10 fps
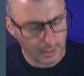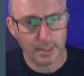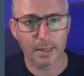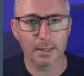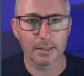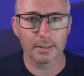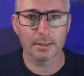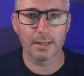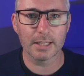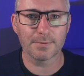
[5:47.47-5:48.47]

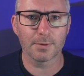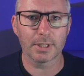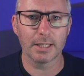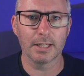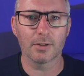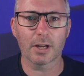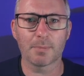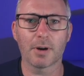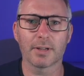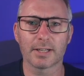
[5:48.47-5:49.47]
As for the
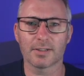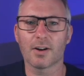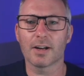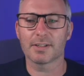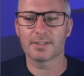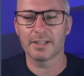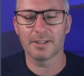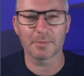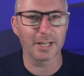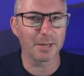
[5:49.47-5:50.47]
glycopyrrolate and hyoscine,
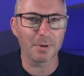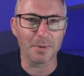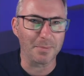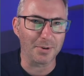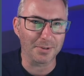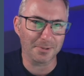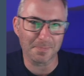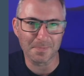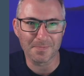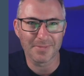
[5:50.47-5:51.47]
I'm getting up on my box.
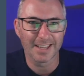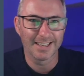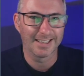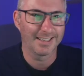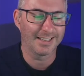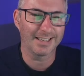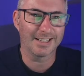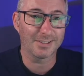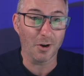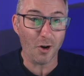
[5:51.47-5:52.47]

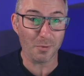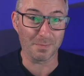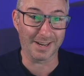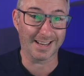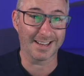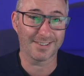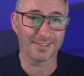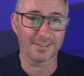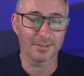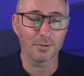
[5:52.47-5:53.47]
It's a horrible
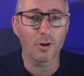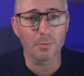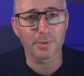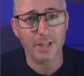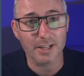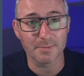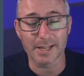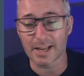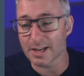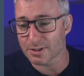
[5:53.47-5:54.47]
medication, or a horrible class
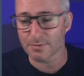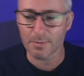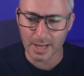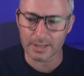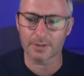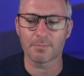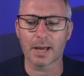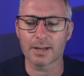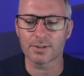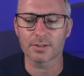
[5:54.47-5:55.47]
medication for palliative
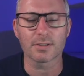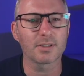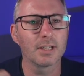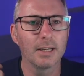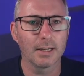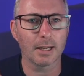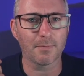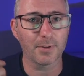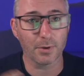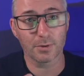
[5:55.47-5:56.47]
patients.
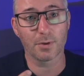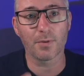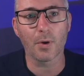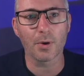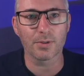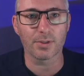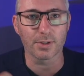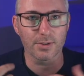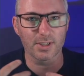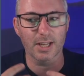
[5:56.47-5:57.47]
For those who've heard
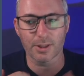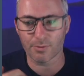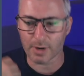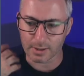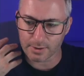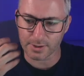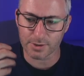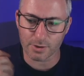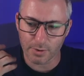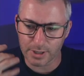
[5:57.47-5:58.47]
the death rattle, the
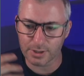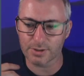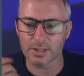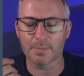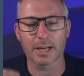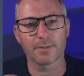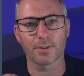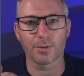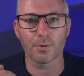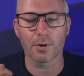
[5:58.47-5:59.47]
secretions in the back of
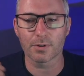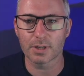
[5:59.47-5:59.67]
the throat,